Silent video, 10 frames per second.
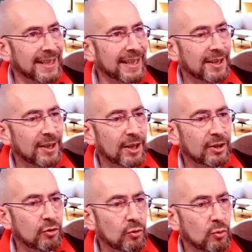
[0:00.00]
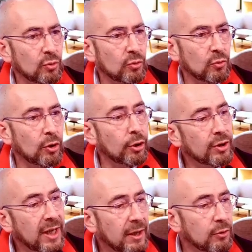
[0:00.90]
to learn
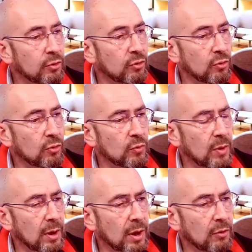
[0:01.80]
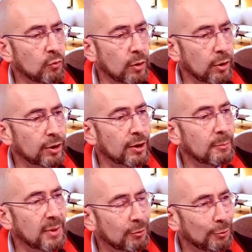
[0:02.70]
how to work
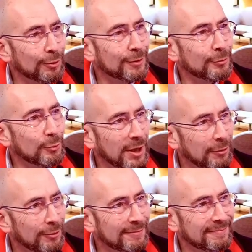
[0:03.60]
better together.